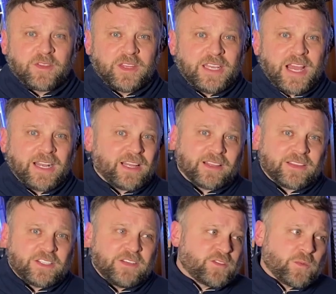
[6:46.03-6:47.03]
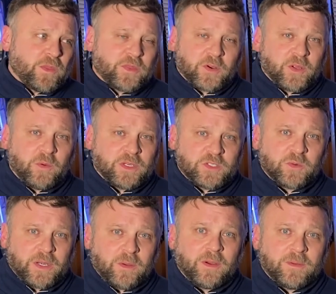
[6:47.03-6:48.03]
the 9. I like the Chiefs to win
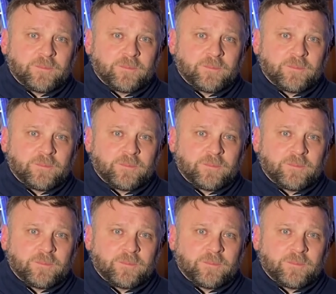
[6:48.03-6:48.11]
31-21.